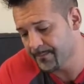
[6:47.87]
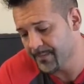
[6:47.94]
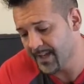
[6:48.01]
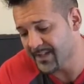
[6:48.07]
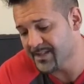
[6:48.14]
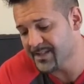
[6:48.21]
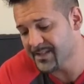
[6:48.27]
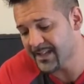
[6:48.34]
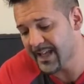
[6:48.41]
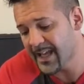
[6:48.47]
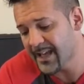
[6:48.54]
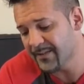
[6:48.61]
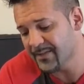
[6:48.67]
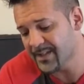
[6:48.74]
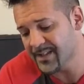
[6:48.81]
A
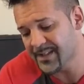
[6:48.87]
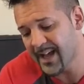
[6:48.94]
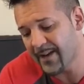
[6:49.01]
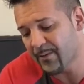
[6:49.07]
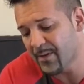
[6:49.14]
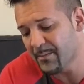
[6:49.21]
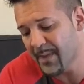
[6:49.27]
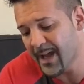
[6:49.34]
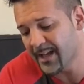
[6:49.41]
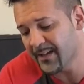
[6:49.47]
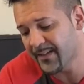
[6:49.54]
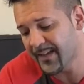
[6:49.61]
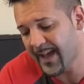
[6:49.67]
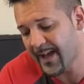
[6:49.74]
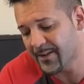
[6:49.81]
slave does not remain
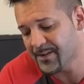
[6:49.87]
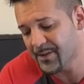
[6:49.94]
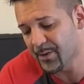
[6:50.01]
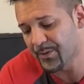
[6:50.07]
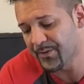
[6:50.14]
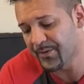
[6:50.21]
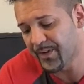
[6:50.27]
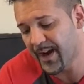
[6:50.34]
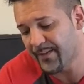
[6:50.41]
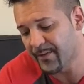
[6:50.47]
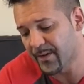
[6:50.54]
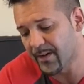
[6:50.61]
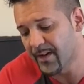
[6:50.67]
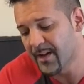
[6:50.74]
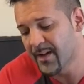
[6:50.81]
in the household
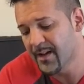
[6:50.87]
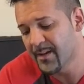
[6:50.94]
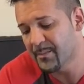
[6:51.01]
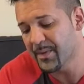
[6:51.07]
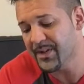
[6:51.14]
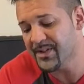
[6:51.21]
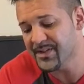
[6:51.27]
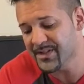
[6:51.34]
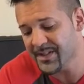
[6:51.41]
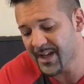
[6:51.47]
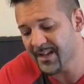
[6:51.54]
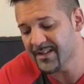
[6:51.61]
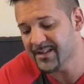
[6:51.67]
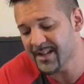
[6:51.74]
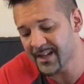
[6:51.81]
forever, but a
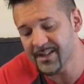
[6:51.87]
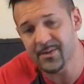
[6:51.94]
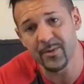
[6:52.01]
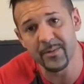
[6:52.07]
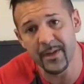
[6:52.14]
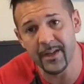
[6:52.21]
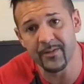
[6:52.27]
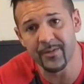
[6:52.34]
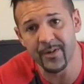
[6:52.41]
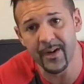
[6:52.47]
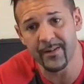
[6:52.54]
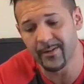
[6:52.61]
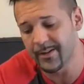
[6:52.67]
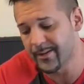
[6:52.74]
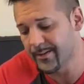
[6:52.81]
son does remain
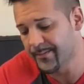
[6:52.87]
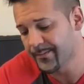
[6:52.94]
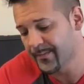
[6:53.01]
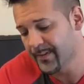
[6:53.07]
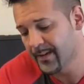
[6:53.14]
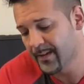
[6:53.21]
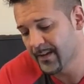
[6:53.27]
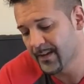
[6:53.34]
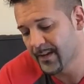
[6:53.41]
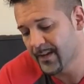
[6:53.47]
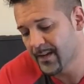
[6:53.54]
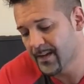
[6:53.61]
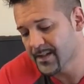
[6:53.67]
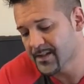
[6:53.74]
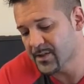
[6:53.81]
forever.
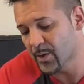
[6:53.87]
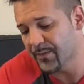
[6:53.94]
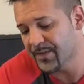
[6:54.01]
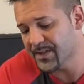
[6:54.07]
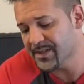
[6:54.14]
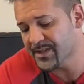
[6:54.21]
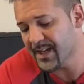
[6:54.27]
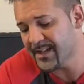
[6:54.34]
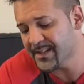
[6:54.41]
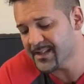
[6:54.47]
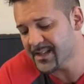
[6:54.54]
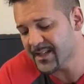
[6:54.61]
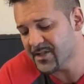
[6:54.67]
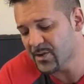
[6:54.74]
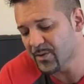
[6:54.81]
So if the Son
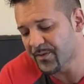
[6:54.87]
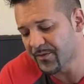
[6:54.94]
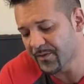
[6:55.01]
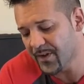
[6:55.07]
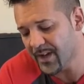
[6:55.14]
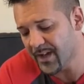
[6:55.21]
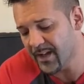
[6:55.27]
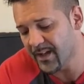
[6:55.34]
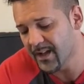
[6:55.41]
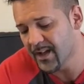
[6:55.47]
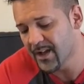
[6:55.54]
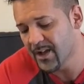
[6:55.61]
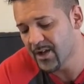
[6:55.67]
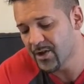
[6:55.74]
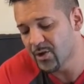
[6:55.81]
sets you free,
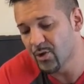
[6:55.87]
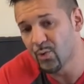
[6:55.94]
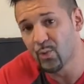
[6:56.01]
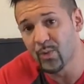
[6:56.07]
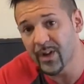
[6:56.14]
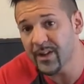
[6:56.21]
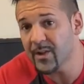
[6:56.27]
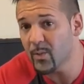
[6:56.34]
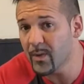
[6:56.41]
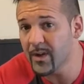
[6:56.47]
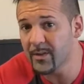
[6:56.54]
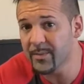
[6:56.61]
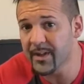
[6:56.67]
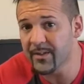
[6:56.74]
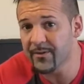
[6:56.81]
you really
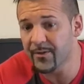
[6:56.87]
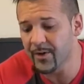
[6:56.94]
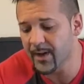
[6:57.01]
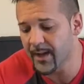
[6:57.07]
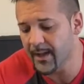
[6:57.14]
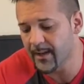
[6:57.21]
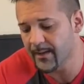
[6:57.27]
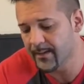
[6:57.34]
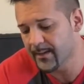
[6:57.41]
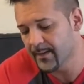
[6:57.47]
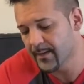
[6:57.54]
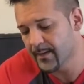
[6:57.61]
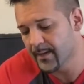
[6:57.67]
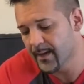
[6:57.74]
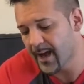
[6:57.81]
will be free.
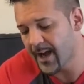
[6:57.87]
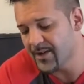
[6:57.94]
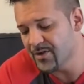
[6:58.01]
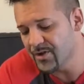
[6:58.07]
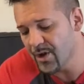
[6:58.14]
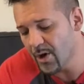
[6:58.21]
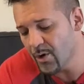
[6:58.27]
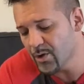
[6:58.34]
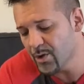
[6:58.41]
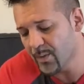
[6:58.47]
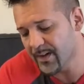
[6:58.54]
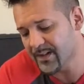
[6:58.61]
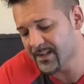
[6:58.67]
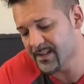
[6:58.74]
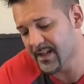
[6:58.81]
I know you
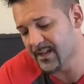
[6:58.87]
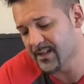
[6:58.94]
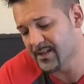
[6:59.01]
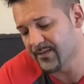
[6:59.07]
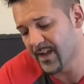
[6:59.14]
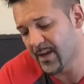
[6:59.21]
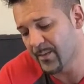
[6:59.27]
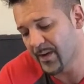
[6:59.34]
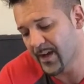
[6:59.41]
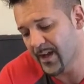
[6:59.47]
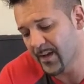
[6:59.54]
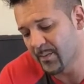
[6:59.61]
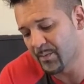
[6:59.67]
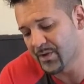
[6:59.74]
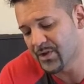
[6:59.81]
are descendants of
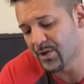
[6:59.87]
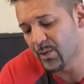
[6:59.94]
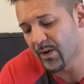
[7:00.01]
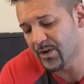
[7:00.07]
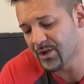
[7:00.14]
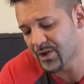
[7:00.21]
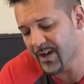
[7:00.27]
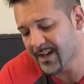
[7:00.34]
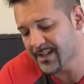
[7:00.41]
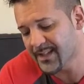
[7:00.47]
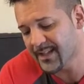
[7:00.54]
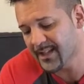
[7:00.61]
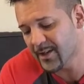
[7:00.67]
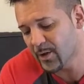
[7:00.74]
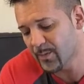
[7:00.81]
Abraham, but you are trying
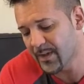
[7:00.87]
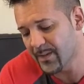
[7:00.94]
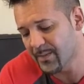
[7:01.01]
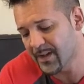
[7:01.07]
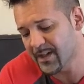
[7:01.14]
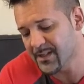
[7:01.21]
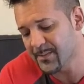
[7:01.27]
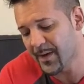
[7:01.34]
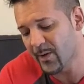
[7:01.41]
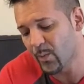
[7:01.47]
to kill me because my